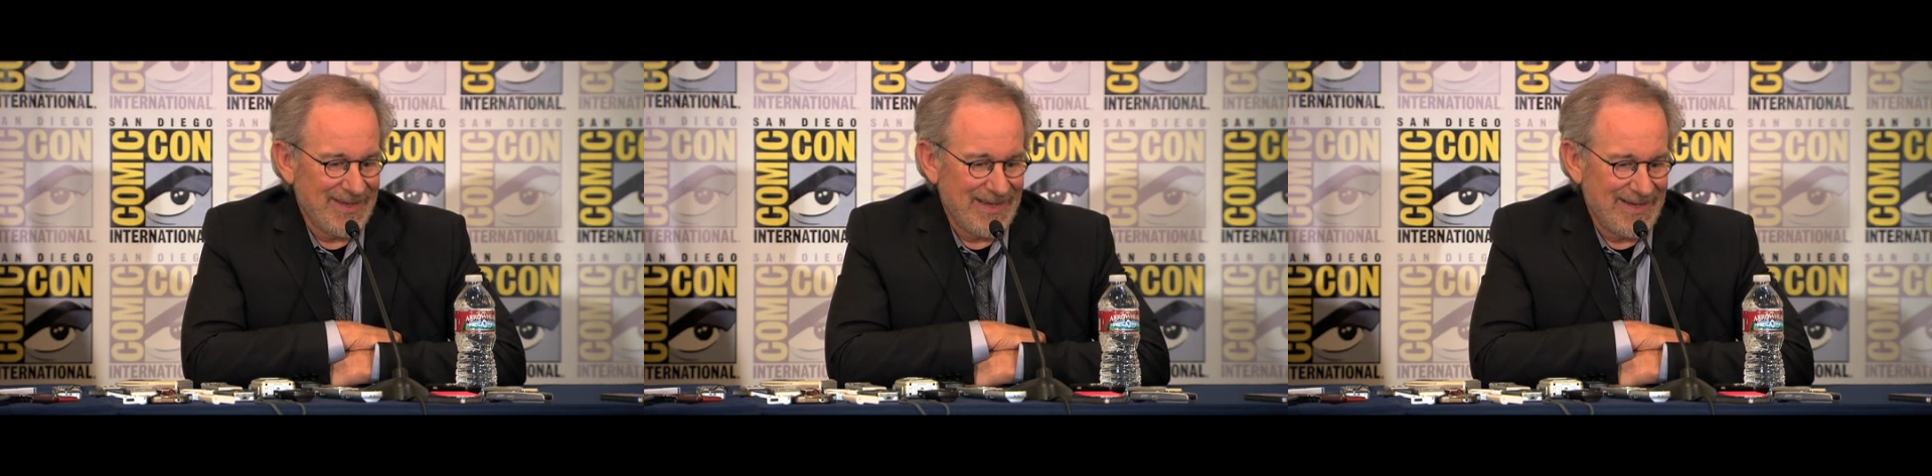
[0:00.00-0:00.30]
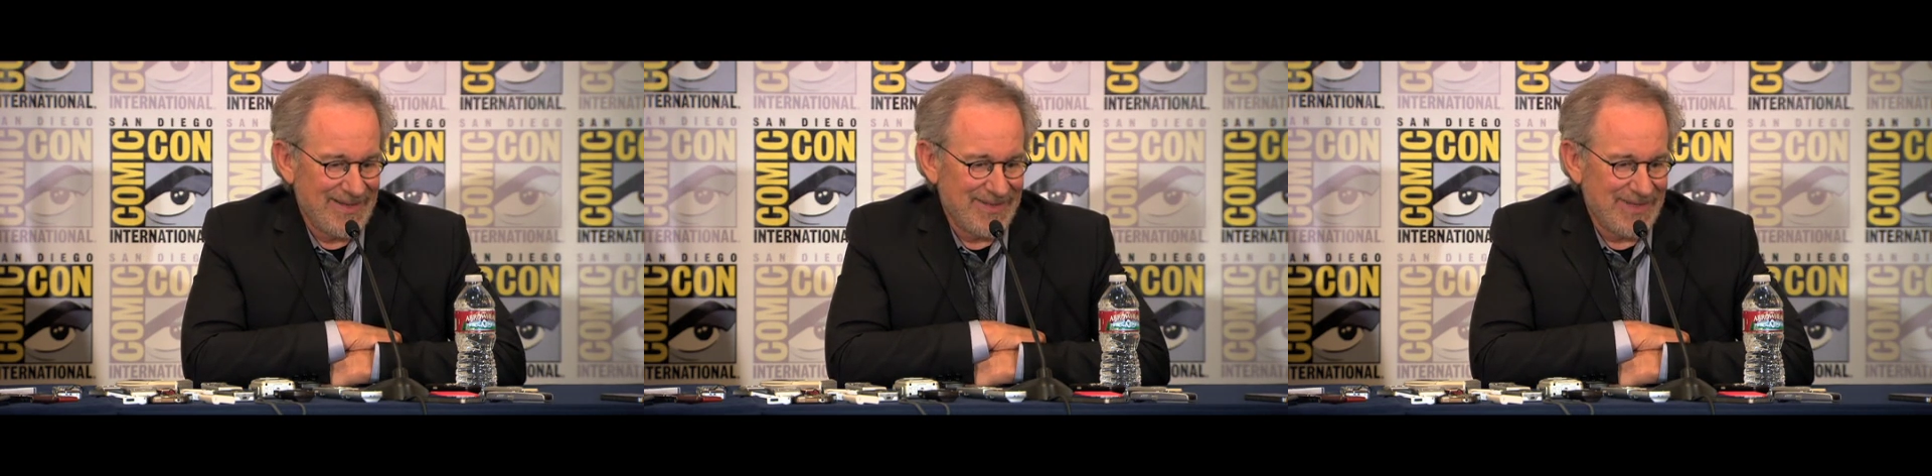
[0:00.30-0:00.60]

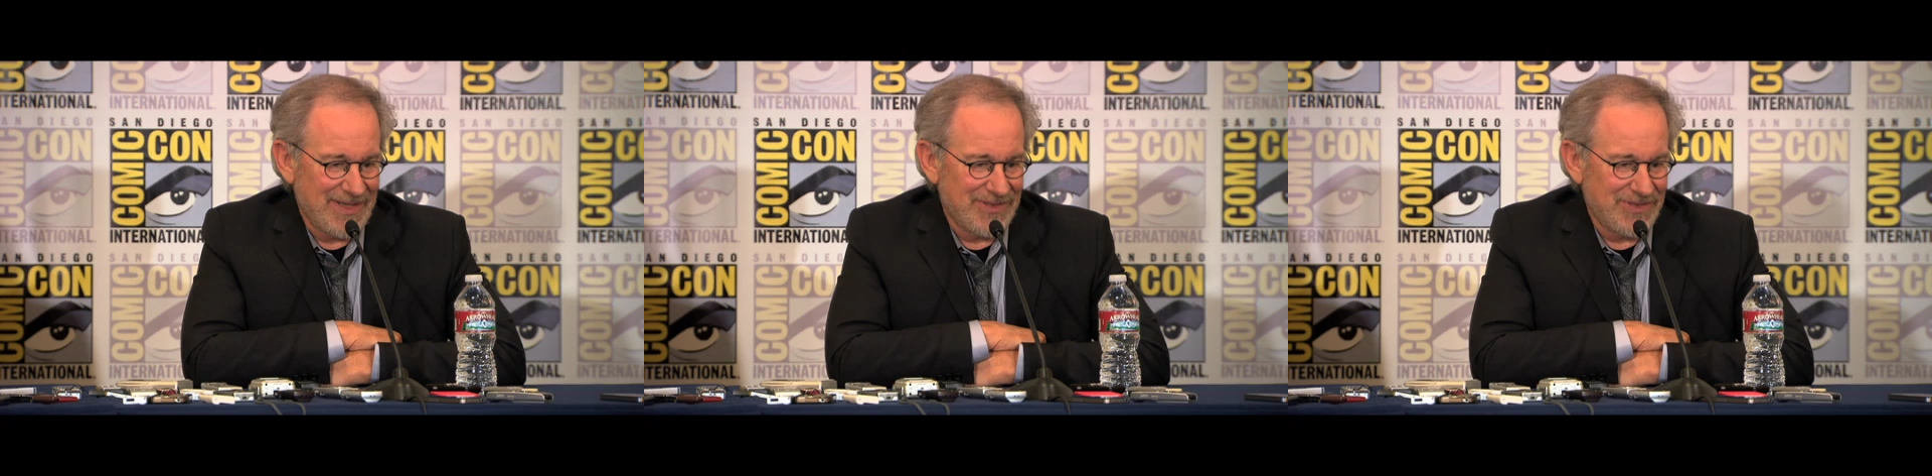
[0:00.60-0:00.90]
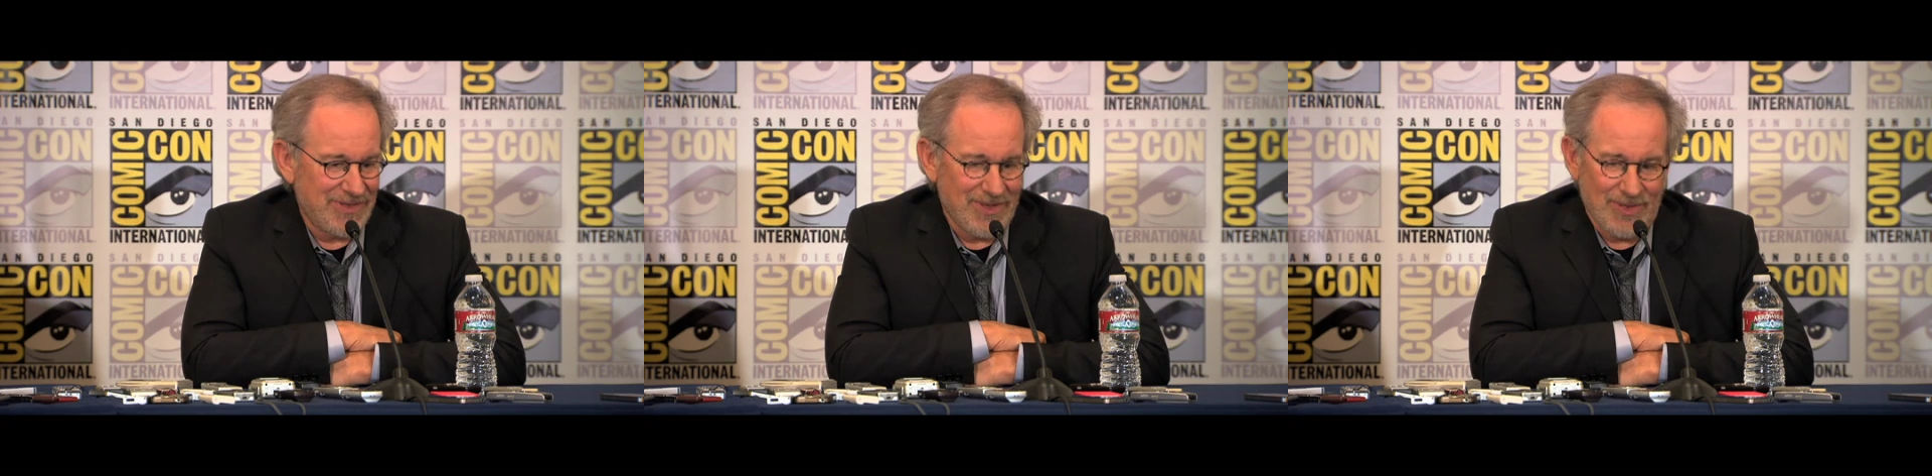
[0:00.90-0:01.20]
And in a
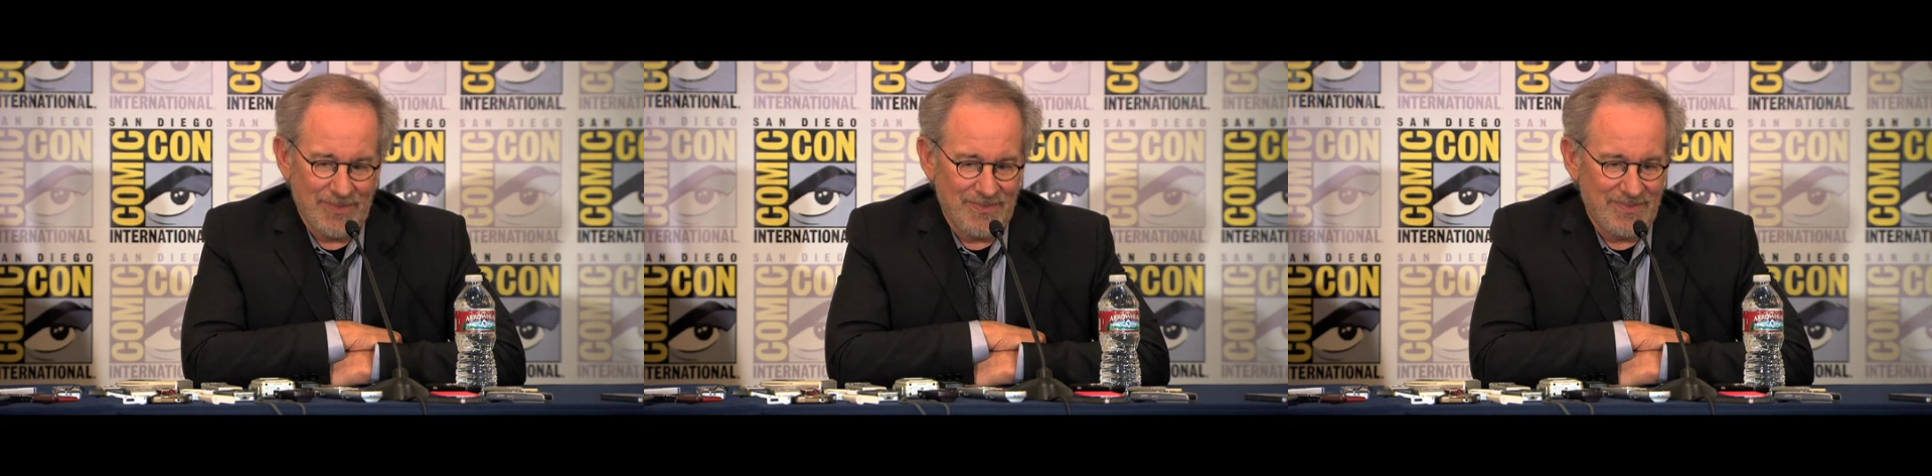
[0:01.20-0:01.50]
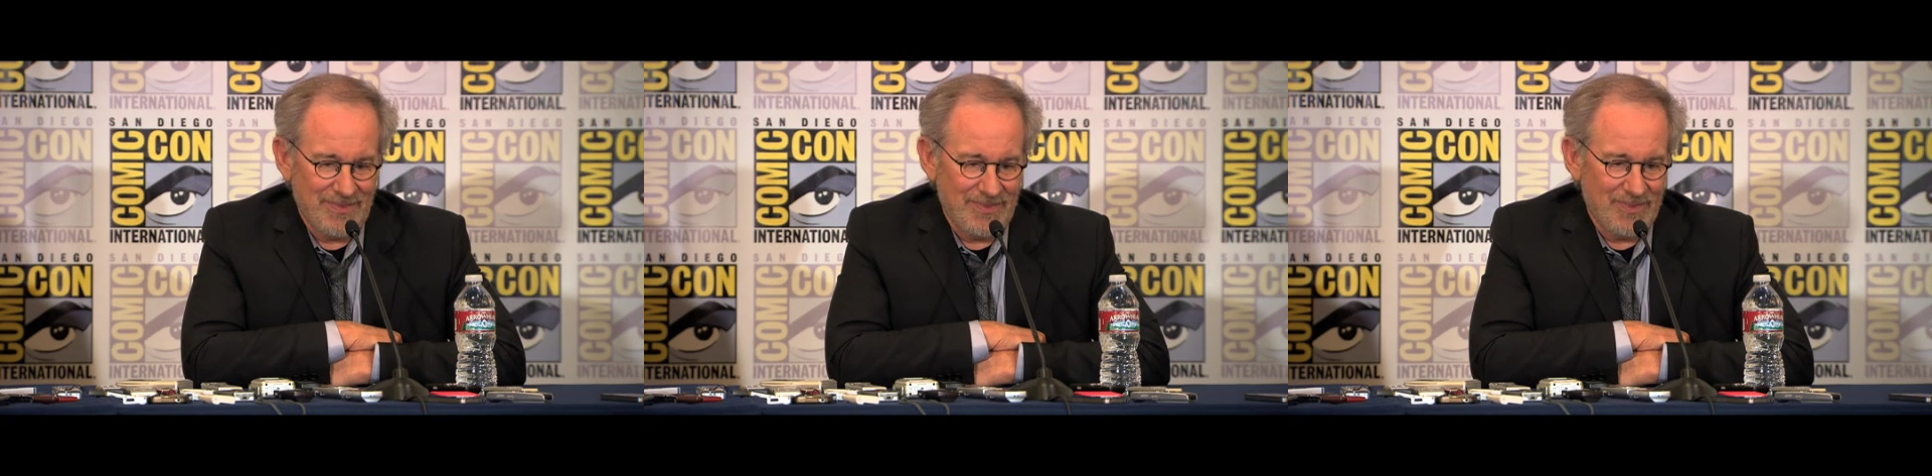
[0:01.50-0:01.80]
sense,
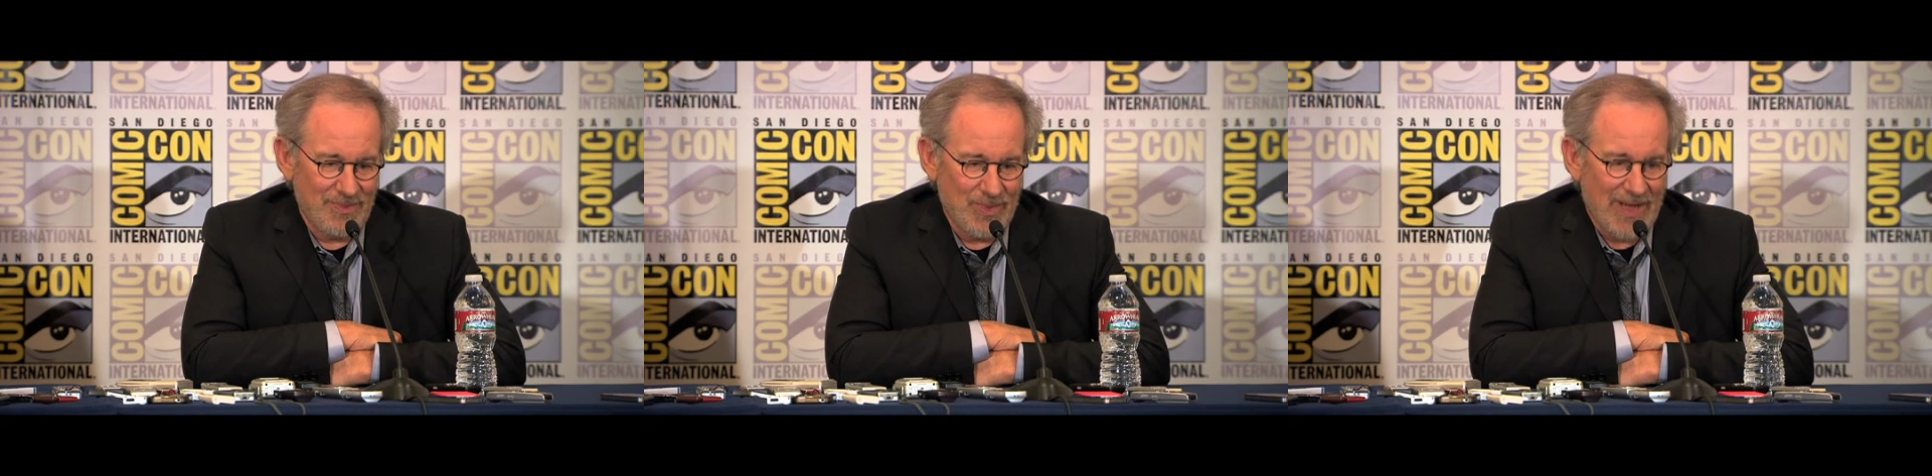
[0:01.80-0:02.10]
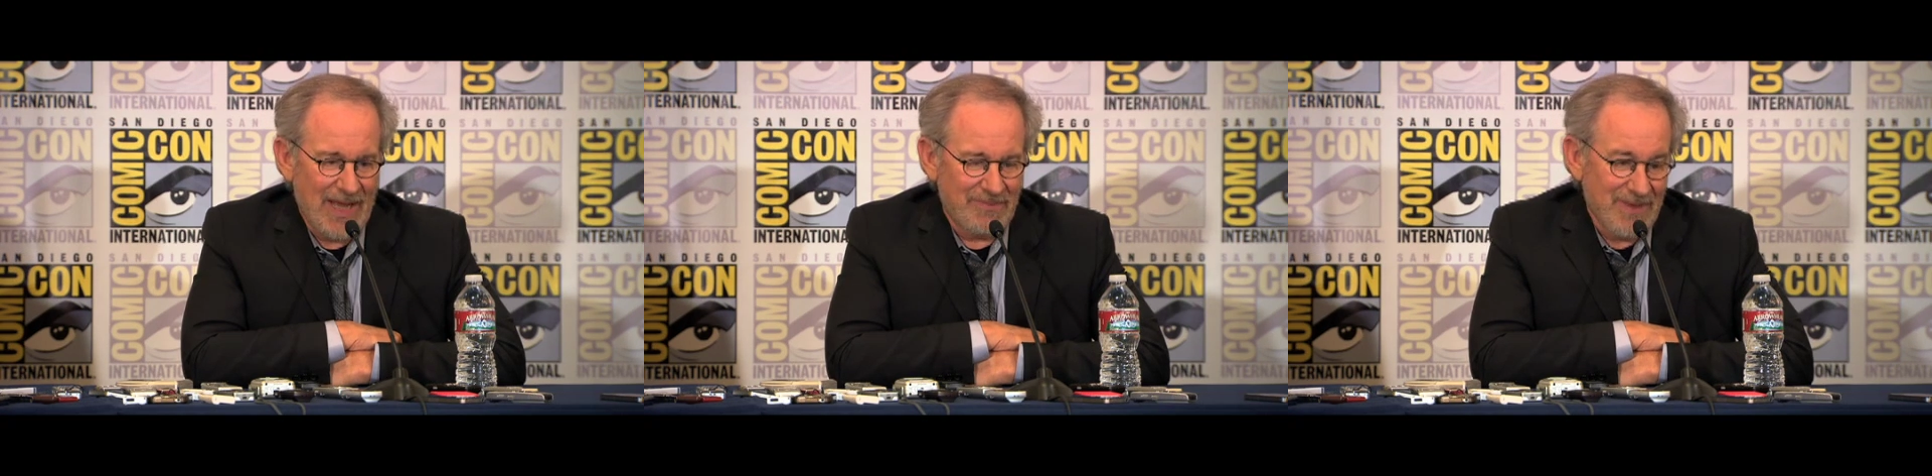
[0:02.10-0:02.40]
what
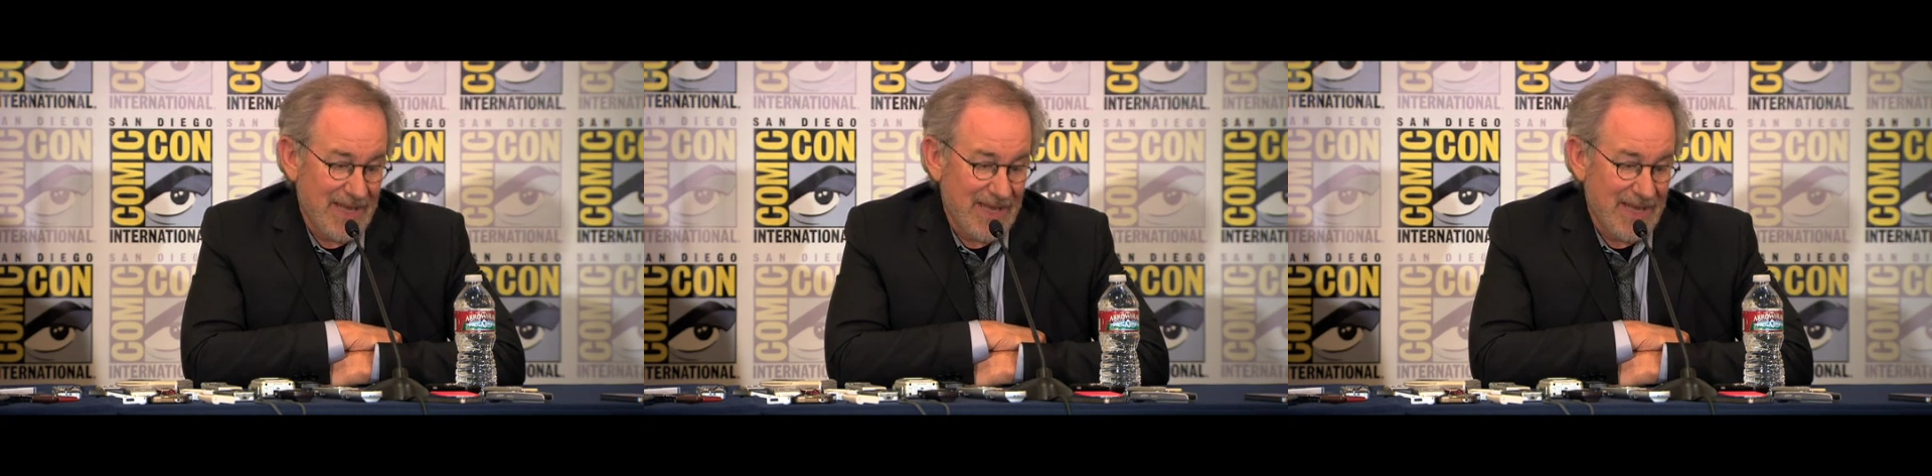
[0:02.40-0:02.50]
I